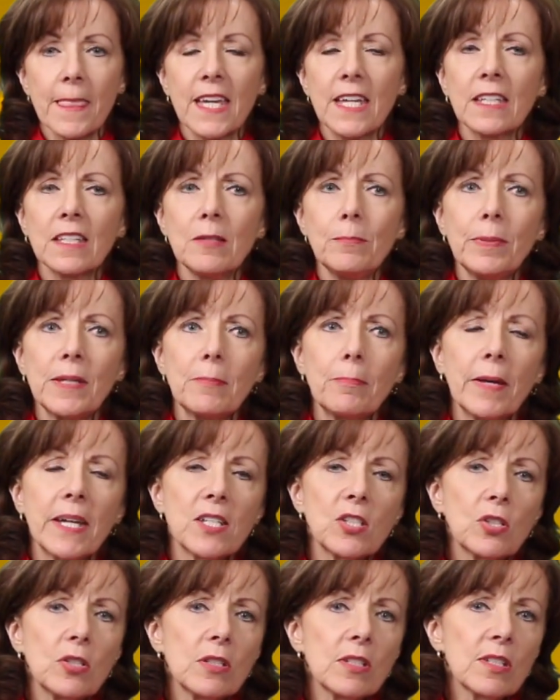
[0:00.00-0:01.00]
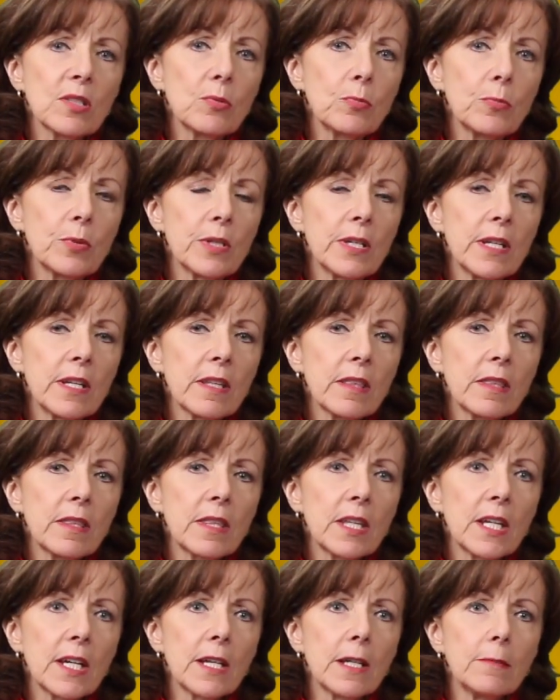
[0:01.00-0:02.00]
It could be patients
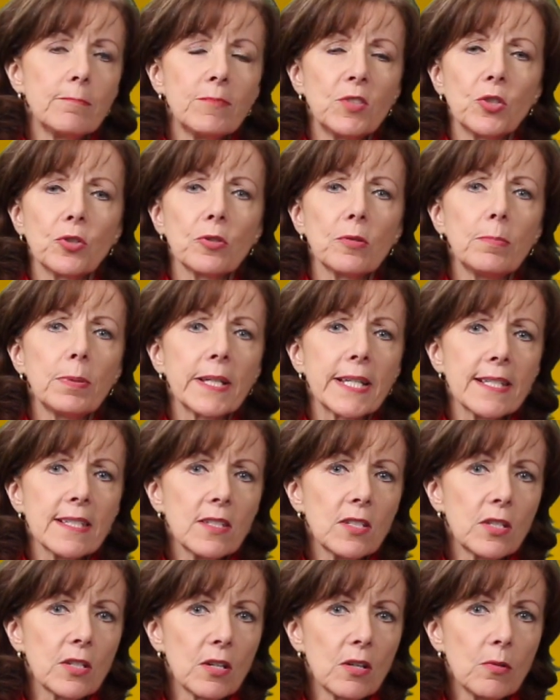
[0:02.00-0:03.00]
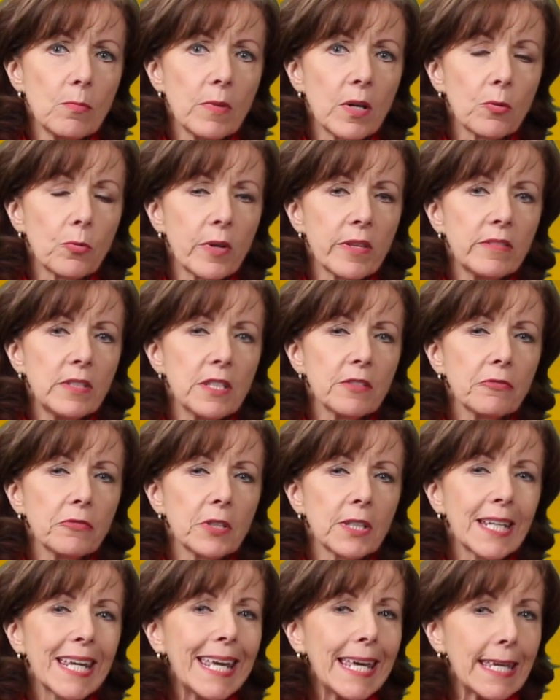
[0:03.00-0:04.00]
with neuroblastoma, with
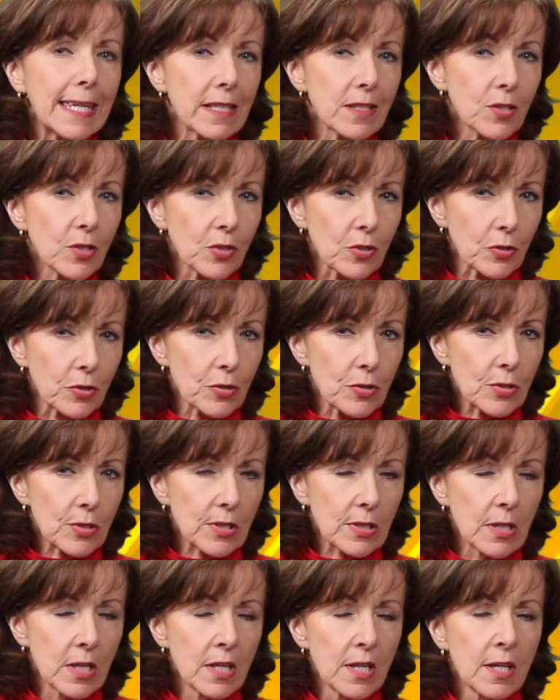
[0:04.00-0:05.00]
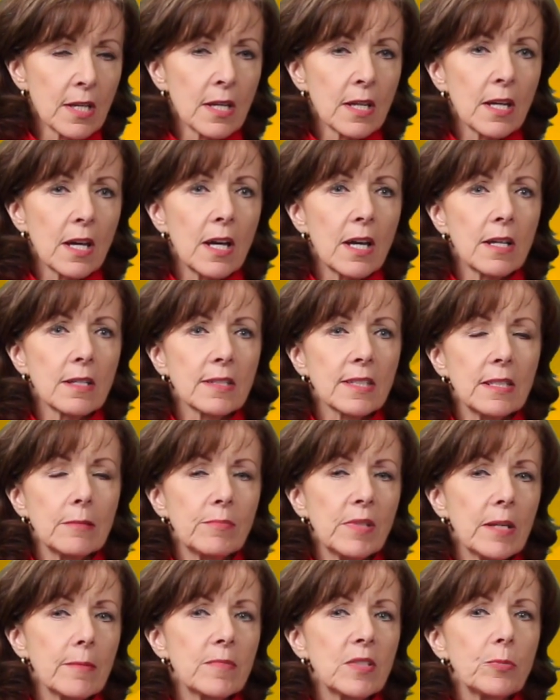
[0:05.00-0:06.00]
different cancers.
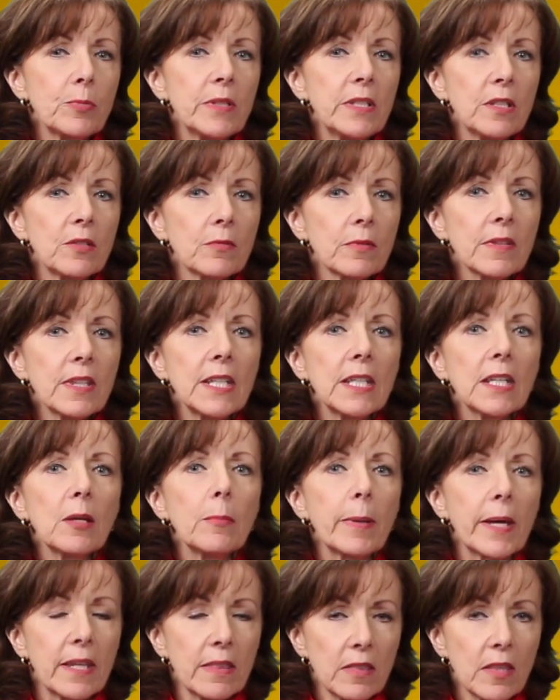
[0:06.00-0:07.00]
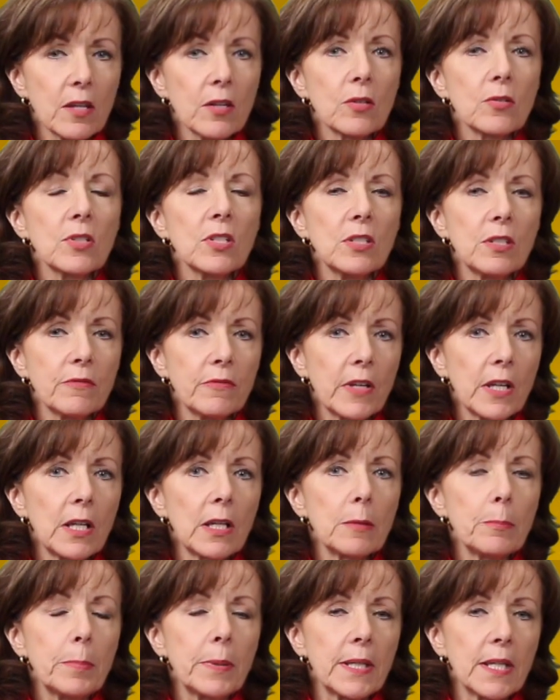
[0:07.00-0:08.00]
Sometimes we don't think about those
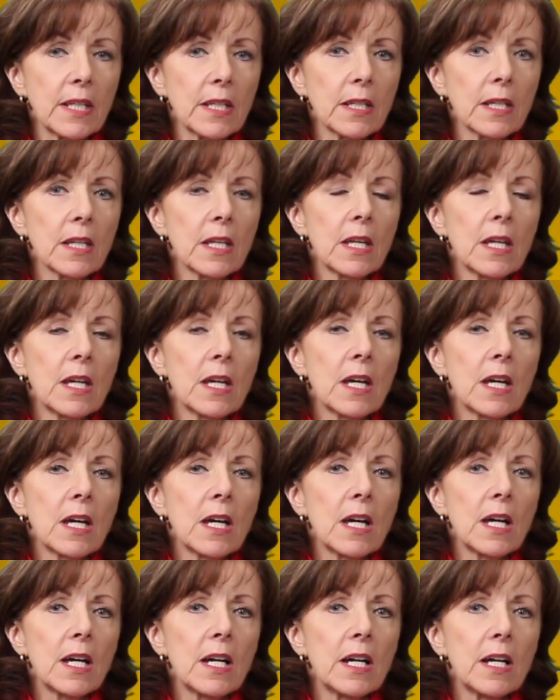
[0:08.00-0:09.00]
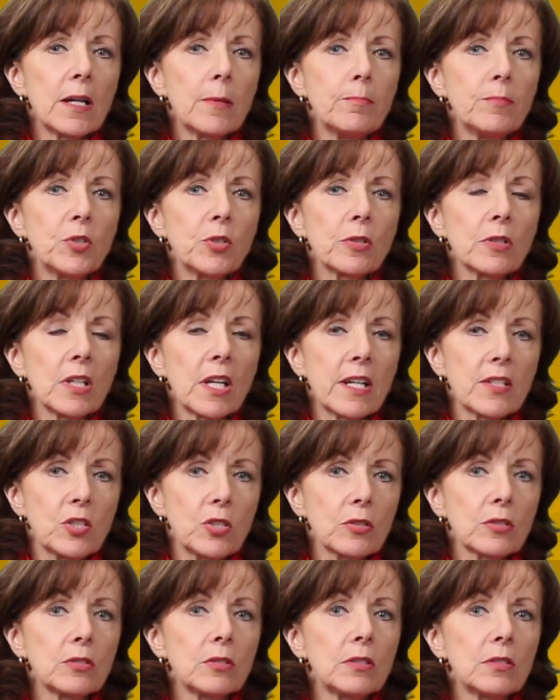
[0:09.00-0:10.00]
developing
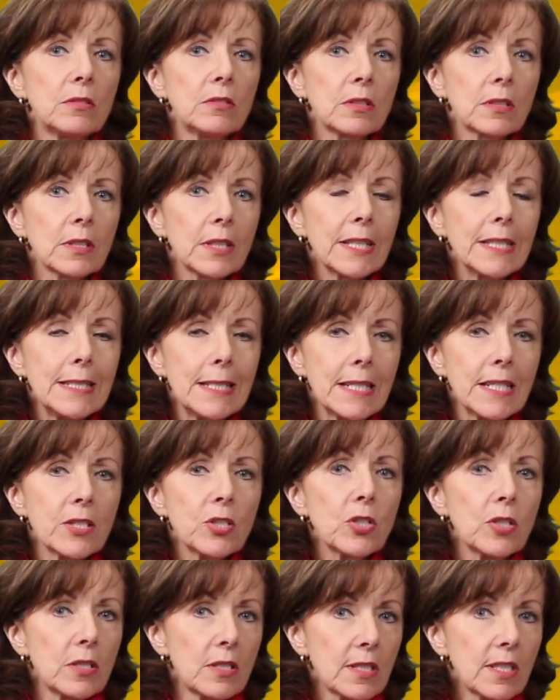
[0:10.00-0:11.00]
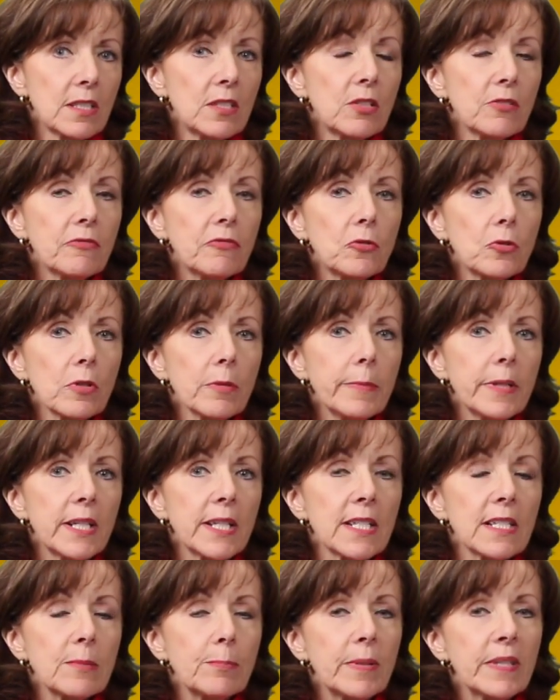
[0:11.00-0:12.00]
neurological conditions and deformities,